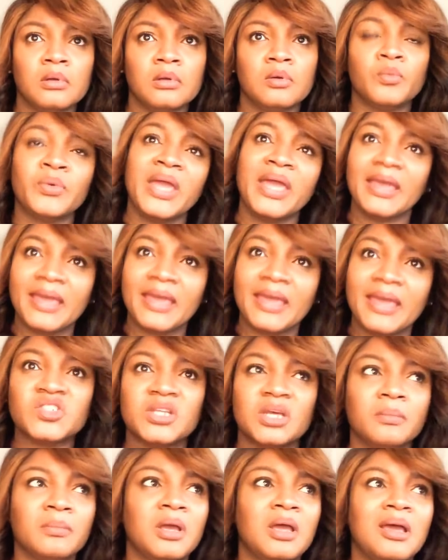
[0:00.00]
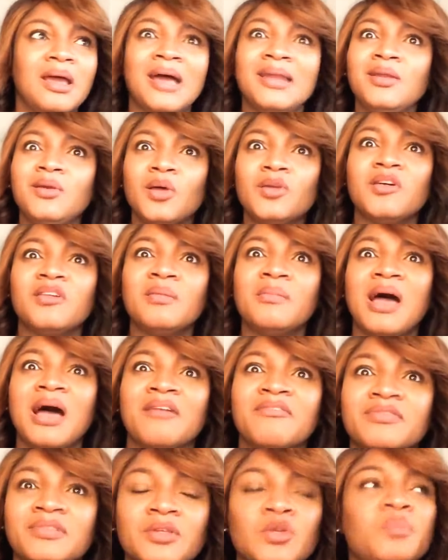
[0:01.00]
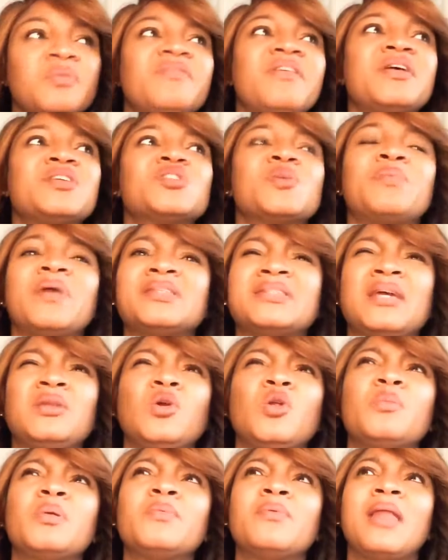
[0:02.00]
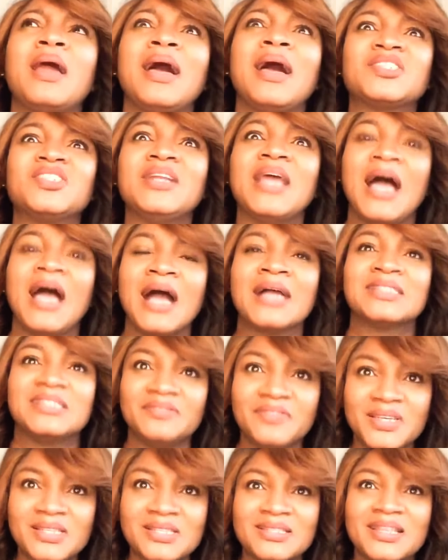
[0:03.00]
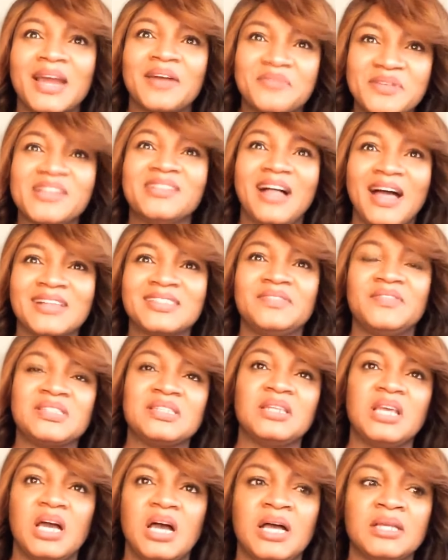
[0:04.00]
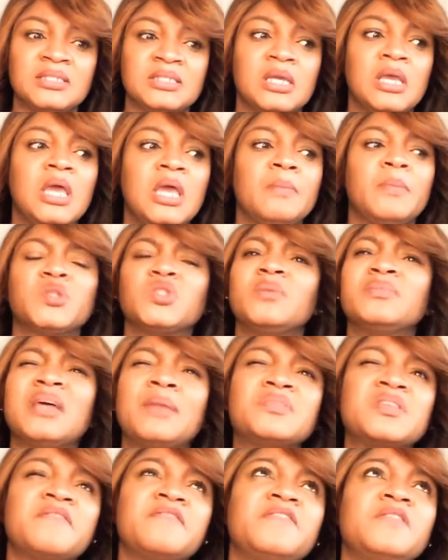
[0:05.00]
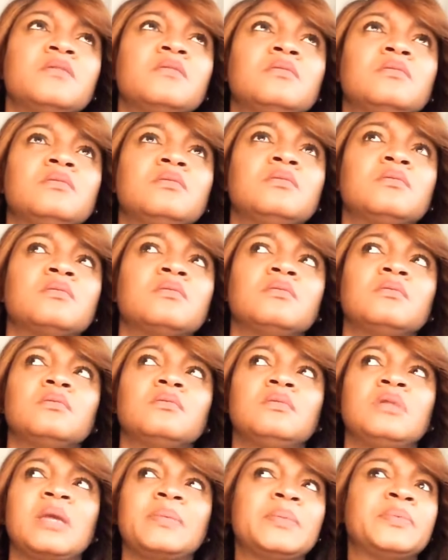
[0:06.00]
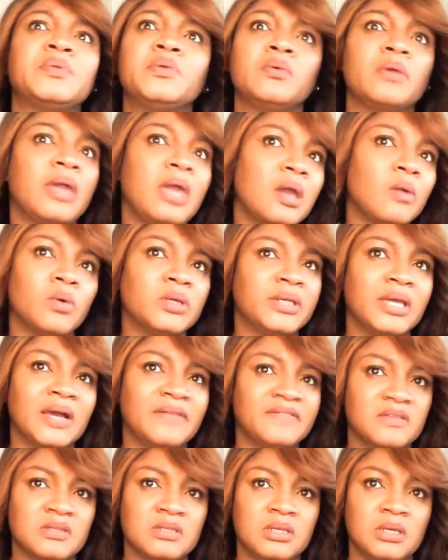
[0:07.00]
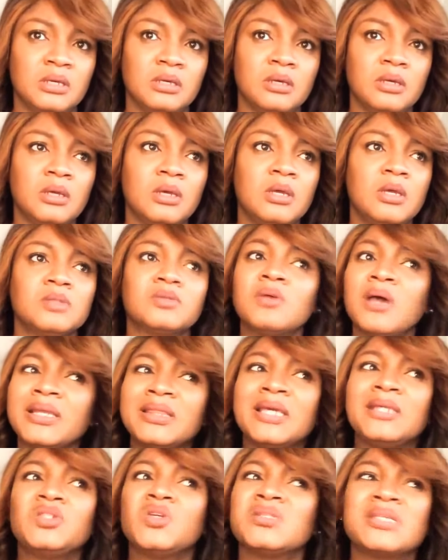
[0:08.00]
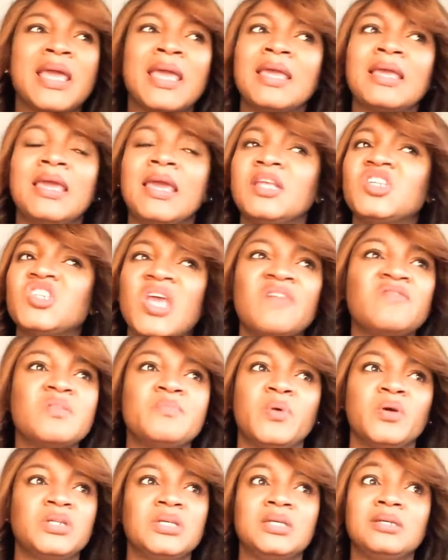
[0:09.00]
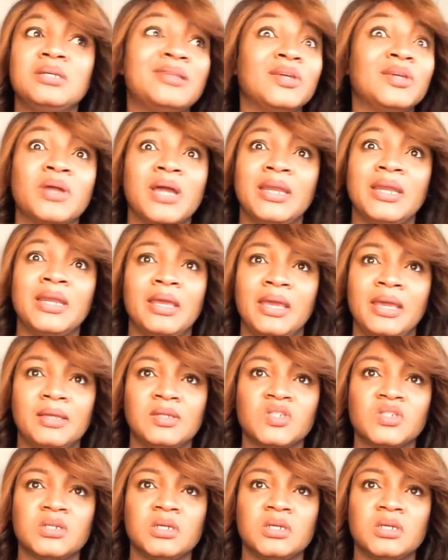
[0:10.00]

And a lot of them you'll be very surprised that a lot of people are actually activists. They are real activists in their hearts, but sometimes they feel like people don't care what they have to say. So I think just engage everybody that you can engage.